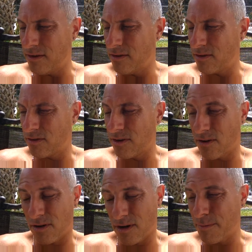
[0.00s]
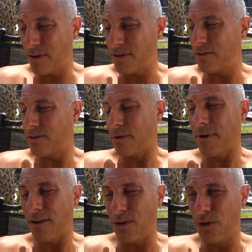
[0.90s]
It's gonna come onto
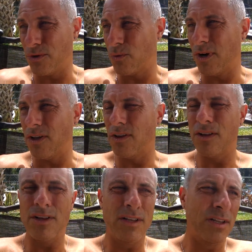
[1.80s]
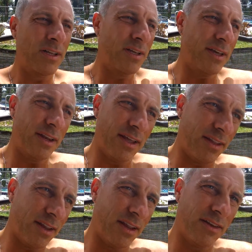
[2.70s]
coming onto you as well, and
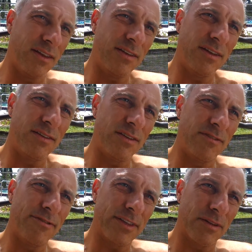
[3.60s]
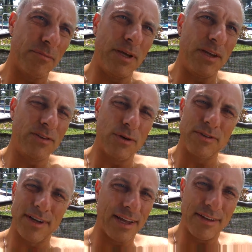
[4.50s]
it's affected me. So
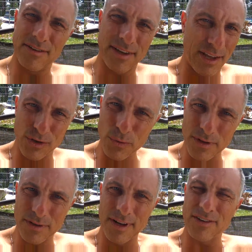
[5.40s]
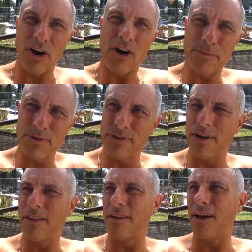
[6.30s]
it's like I just can't do it, and it's
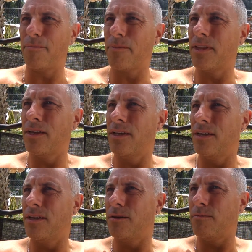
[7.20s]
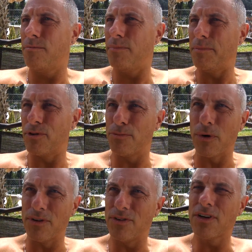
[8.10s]
100% of the time. People
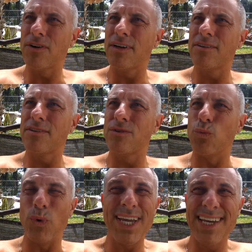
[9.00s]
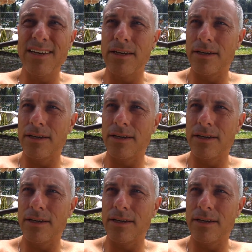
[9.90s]
smoking cigarettes, weed.